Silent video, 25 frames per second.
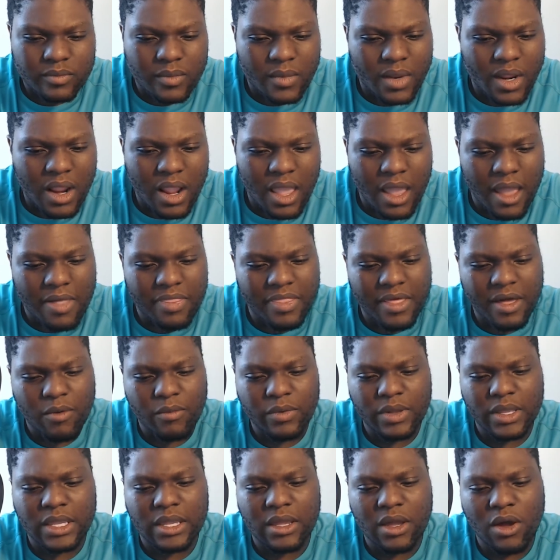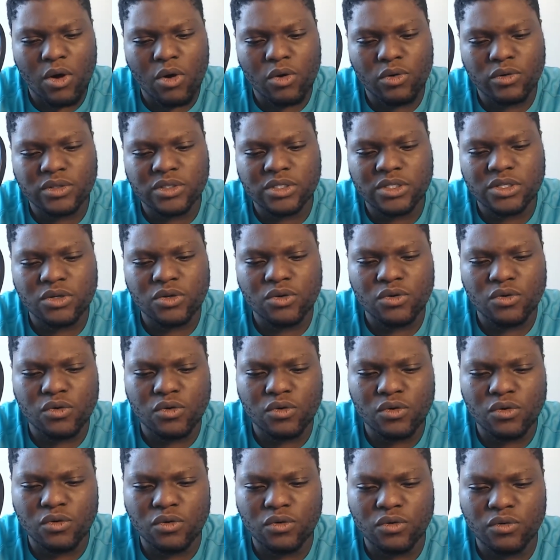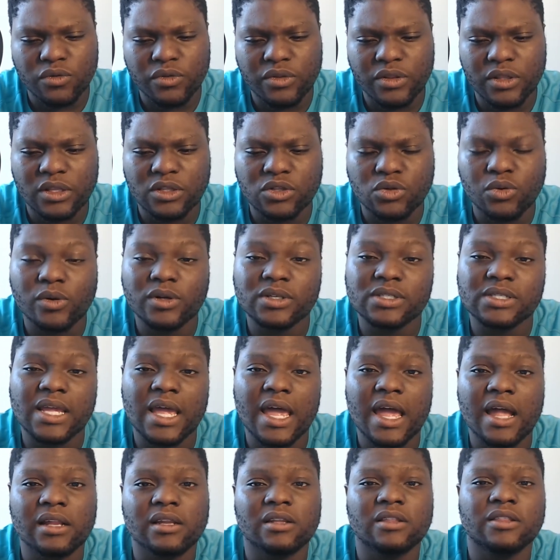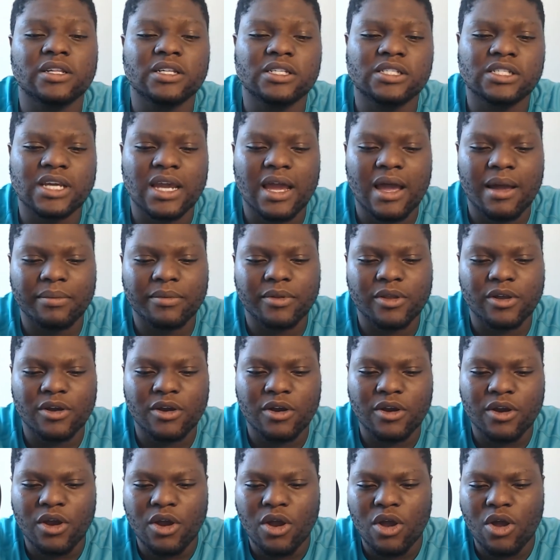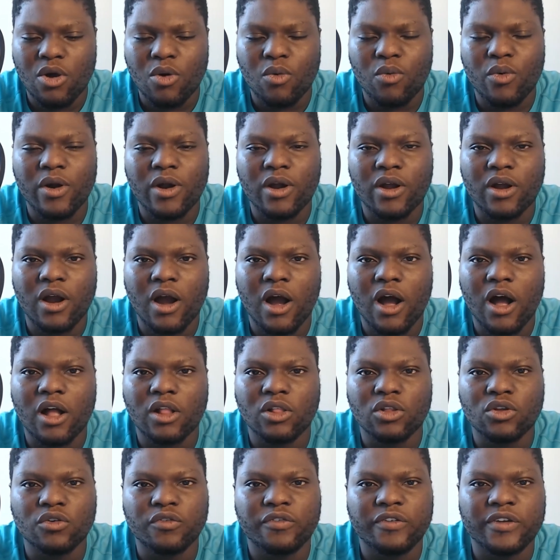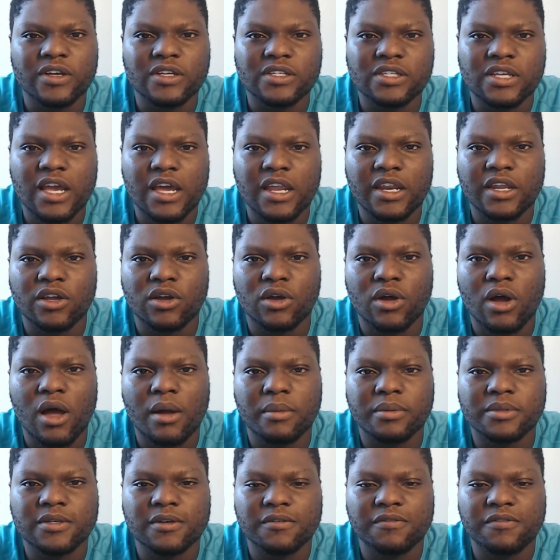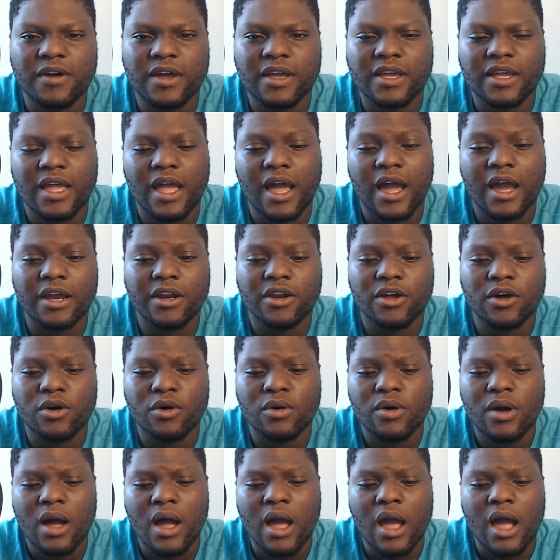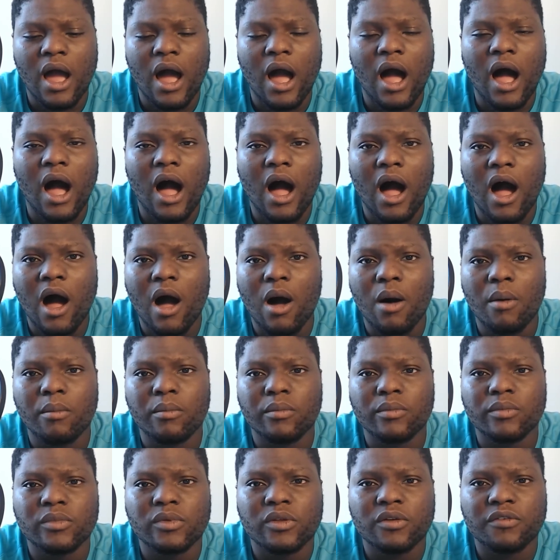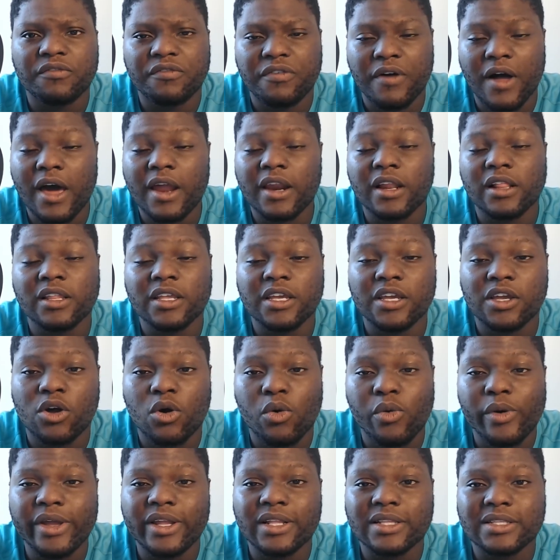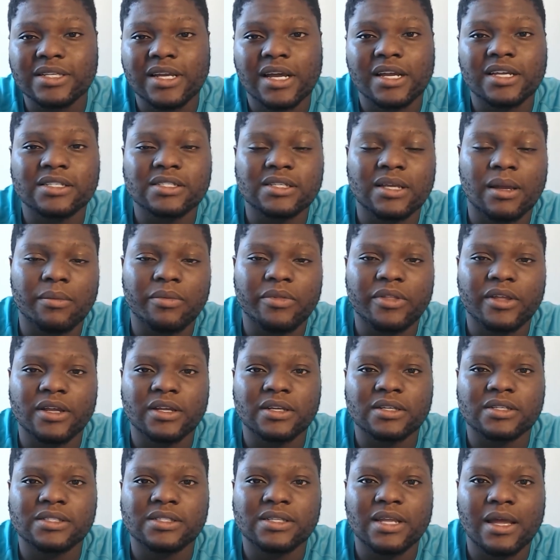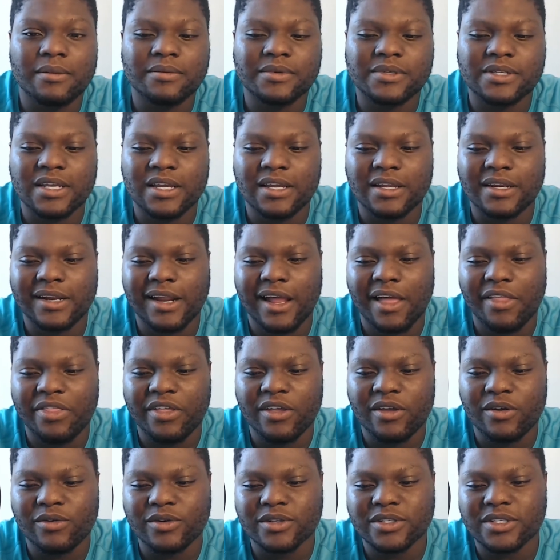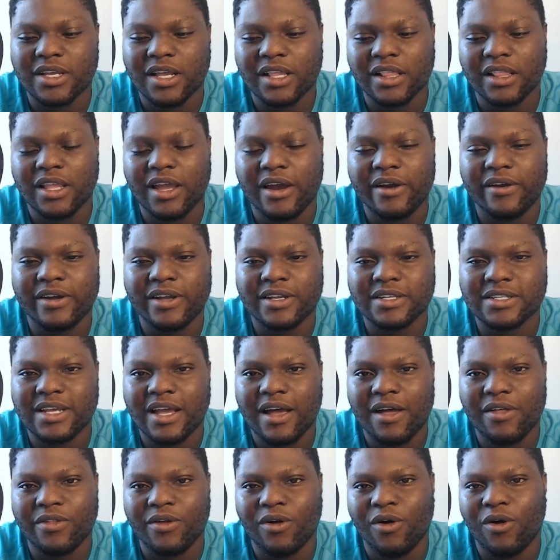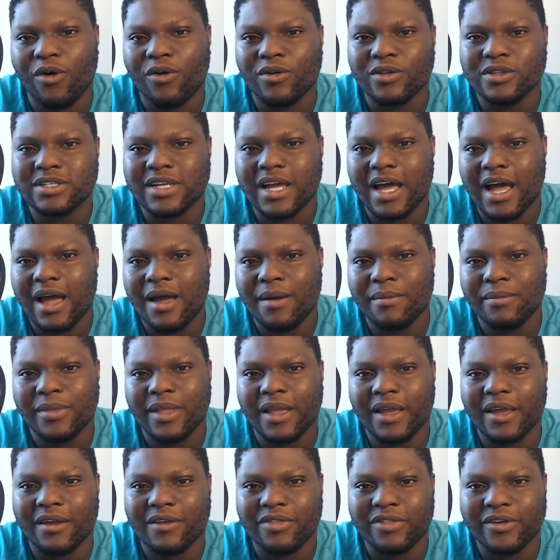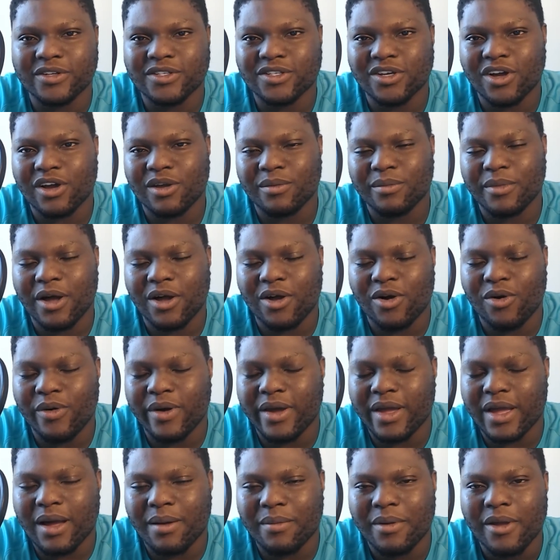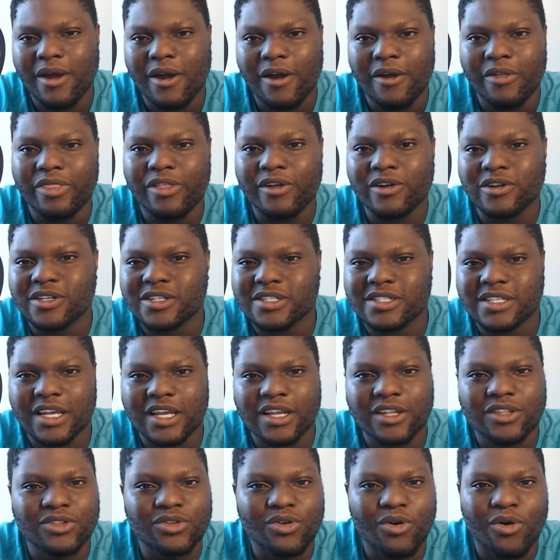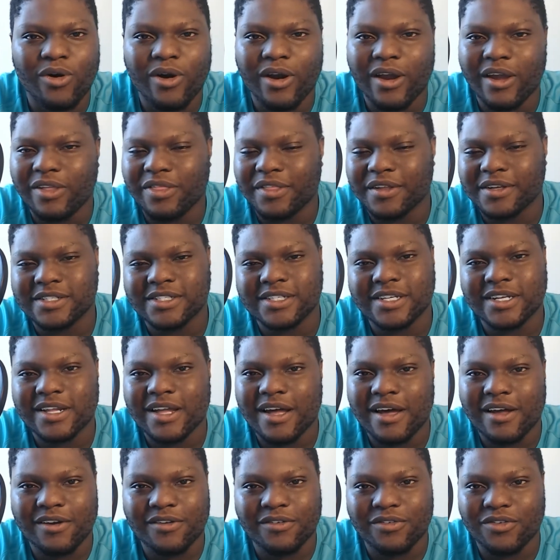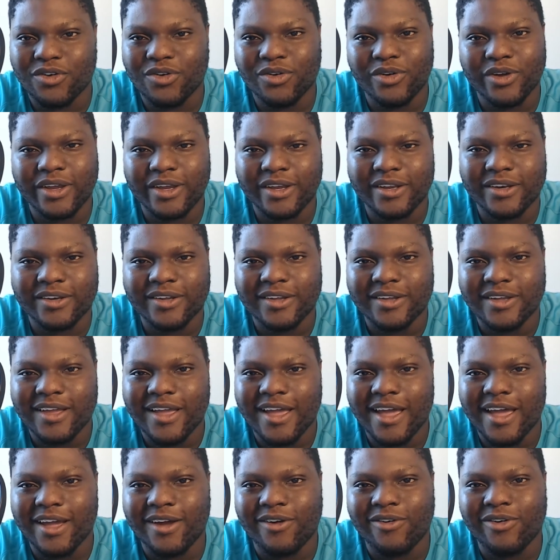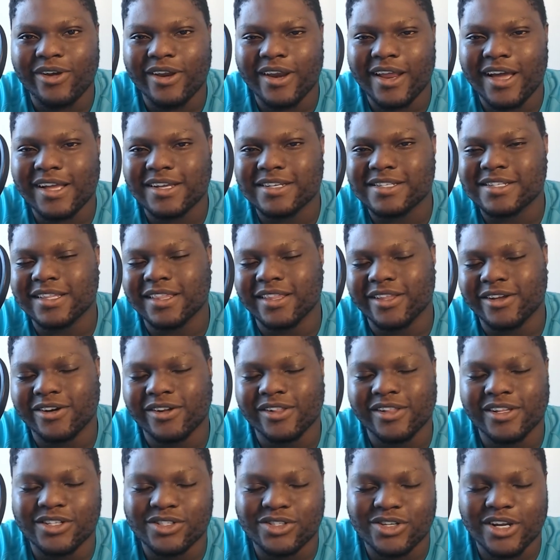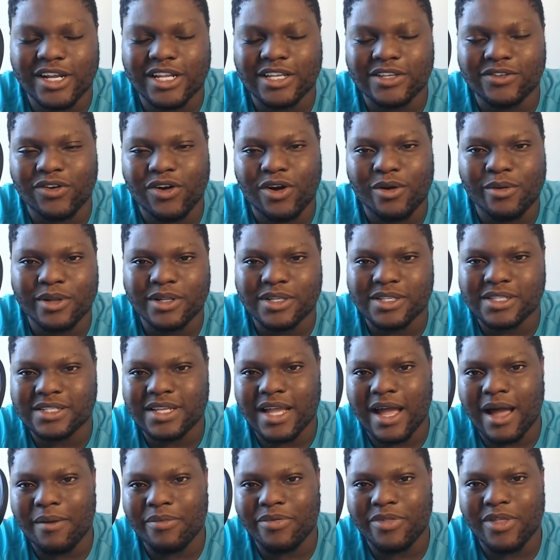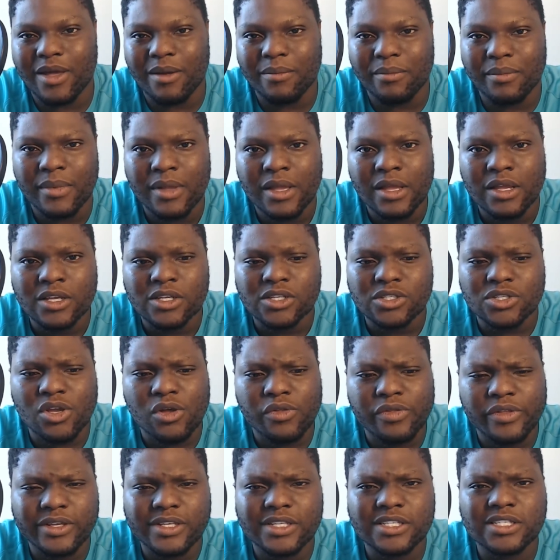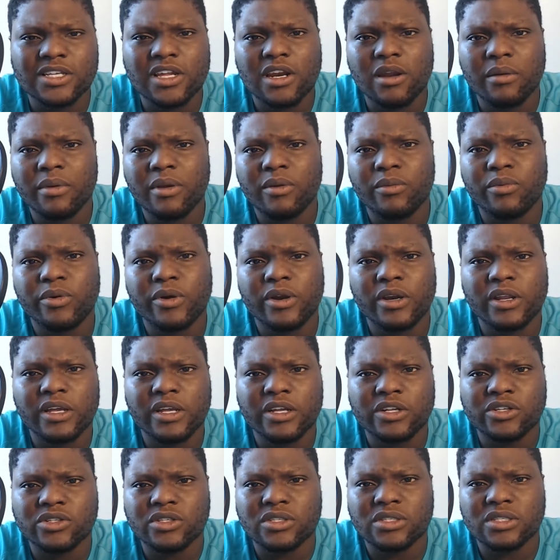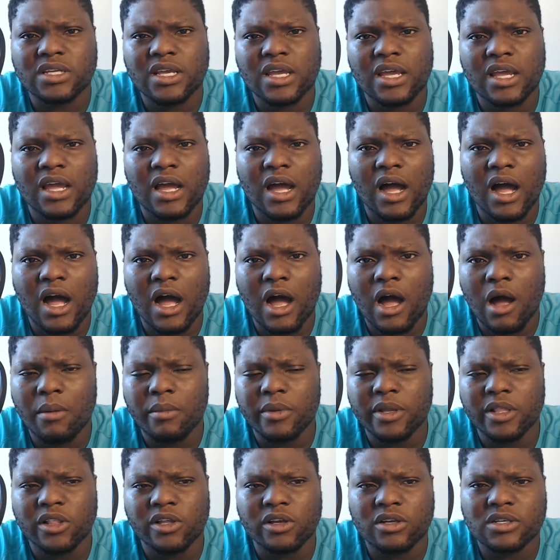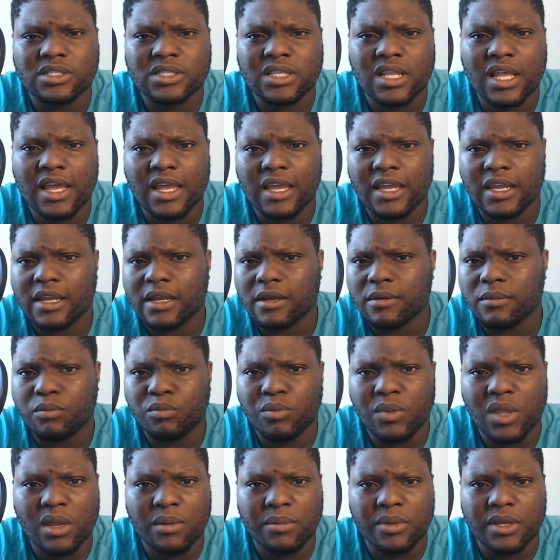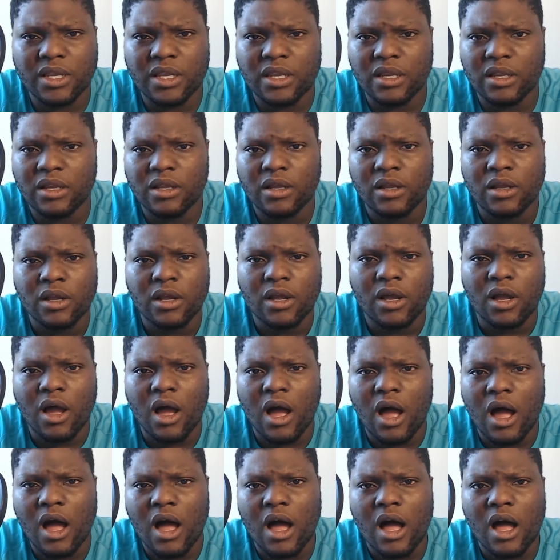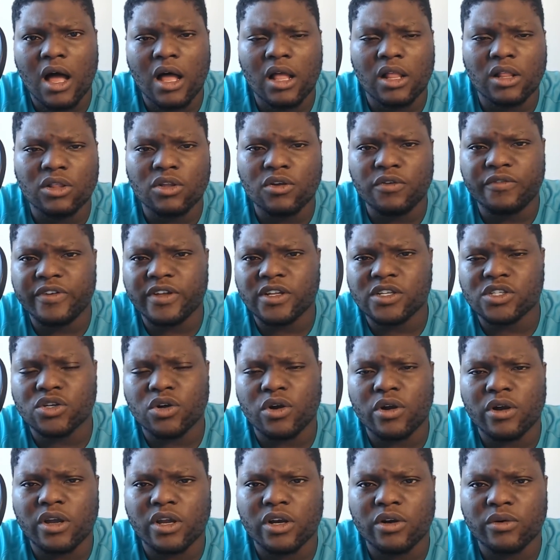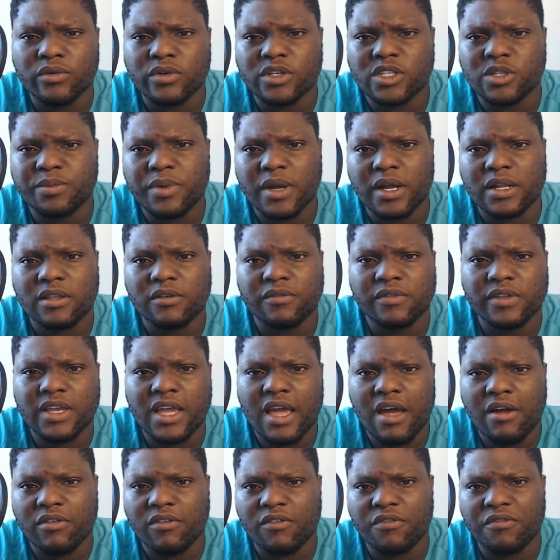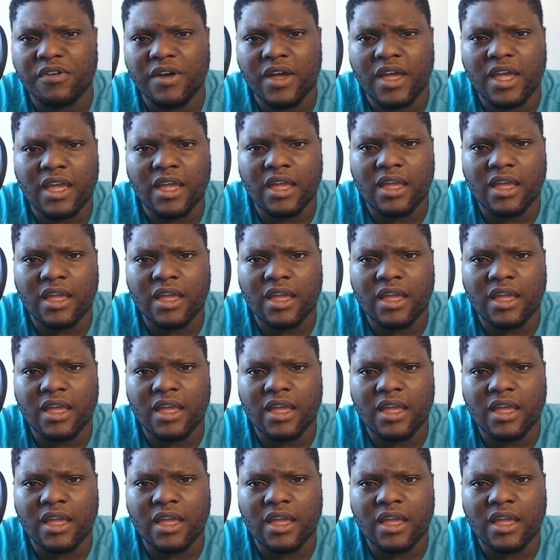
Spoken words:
And then we go to the towards the end of the chapter where Luffy is heading up to fight Kaido. Finally, Queen does something, steps in. I think it was hilarious how the whole time, like they're talking about going up, they're just ignoring the shit out of Queen, and Queen has to literally transform and stop them. So this is going to be pretty interesting. It looks like maybe Luffy and Zoro are going to respectively have to fight